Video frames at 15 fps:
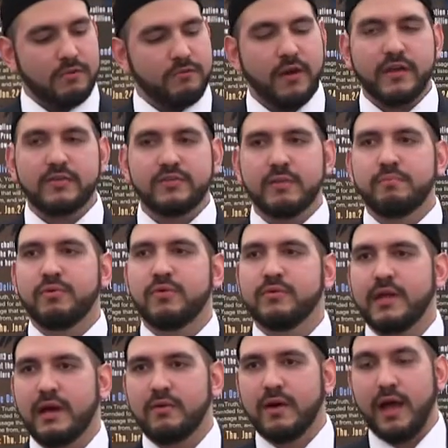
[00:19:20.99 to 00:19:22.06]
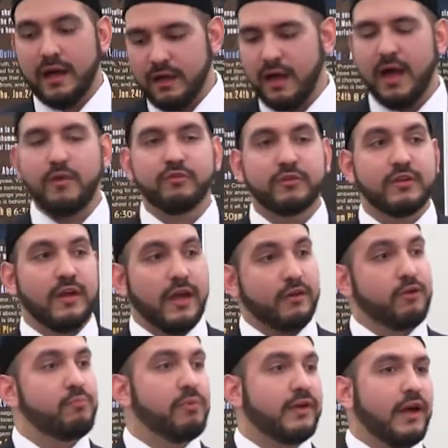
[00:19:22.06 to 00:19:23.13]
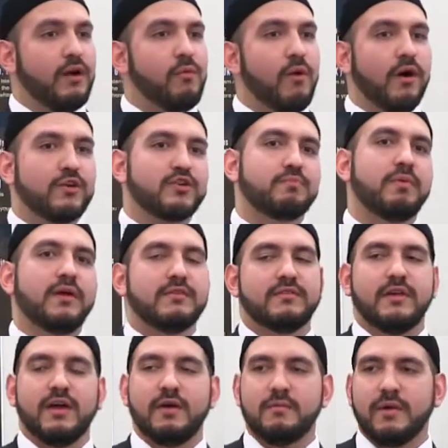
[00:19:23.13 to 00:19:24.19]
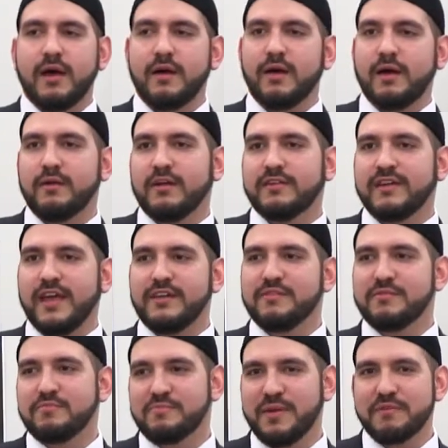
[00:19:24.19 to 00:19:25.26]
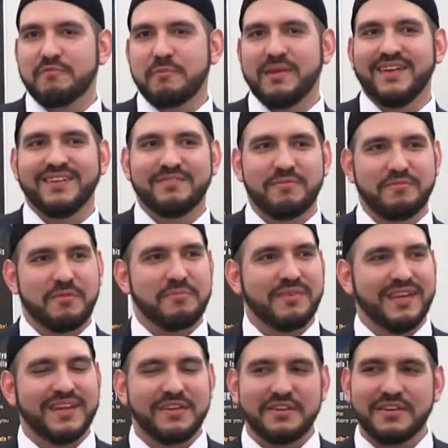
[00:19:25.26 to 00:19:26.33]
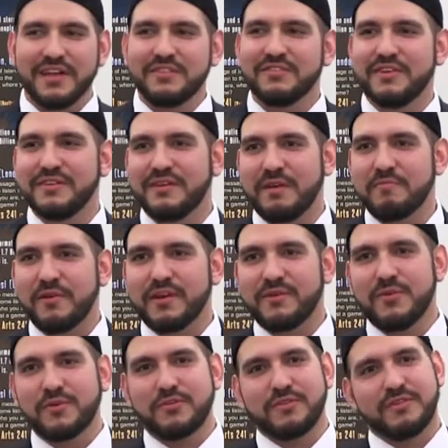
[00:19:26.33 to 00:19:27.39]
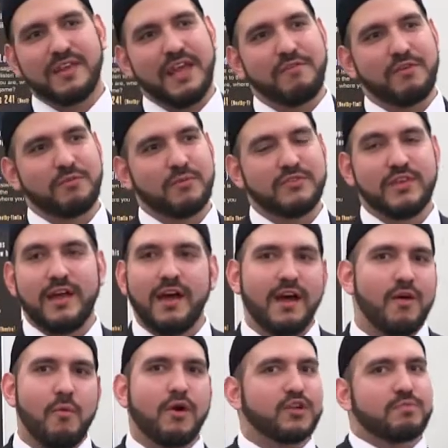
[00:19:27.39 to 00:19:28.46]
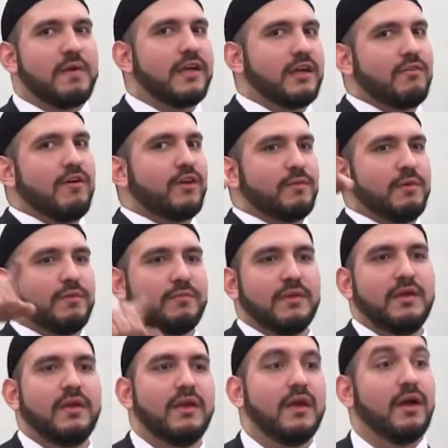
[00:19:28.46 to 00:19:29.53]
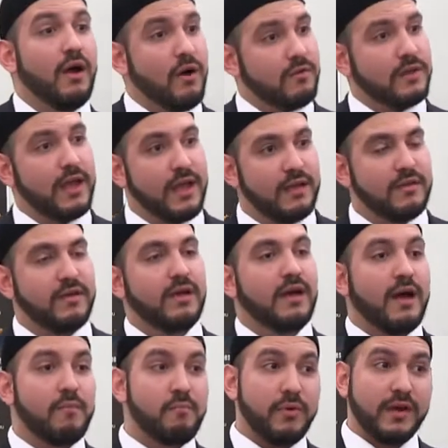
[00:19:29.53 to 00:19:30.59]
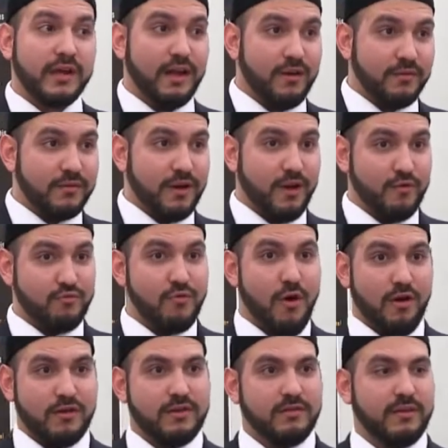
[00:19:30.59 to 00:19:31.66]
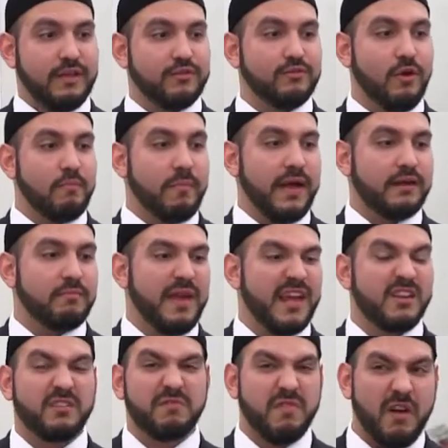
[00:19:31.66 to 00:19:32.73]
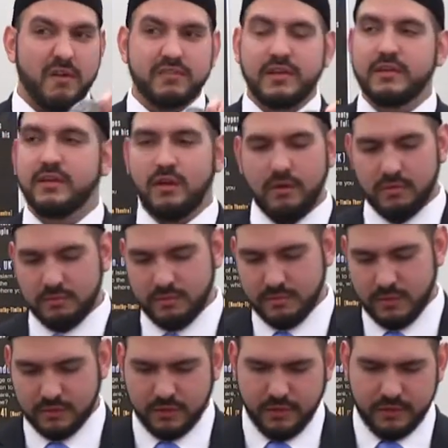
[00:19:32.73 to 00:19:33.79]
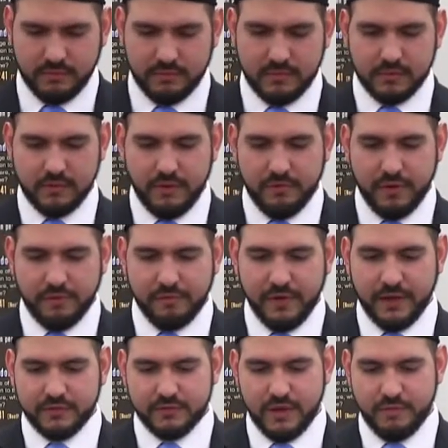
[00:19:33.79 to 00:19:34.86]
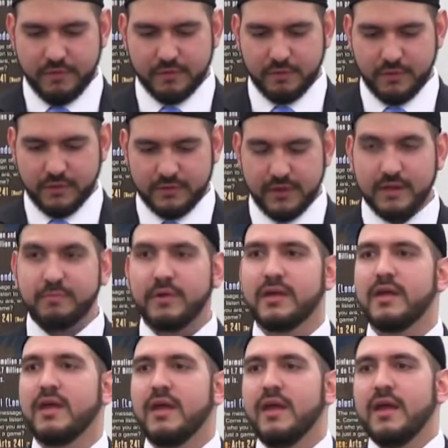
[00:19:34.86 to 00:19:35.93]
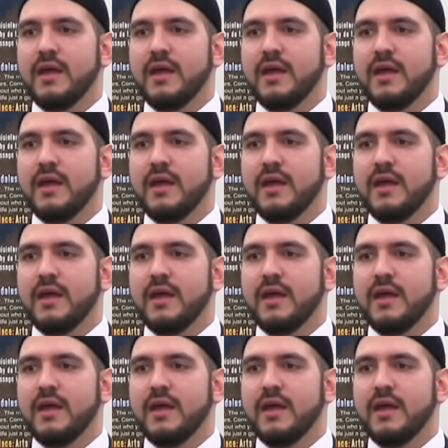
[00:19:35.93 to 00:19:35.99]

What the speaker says: Very simple. Now, I could bring out a watch, but again, being from England and London, I'm very cautious. An atheist would say, watchmaker argument. Okay, I'm bringing out a rock. It's not man-made as far as I know, although it's got a very flat surface on one side. But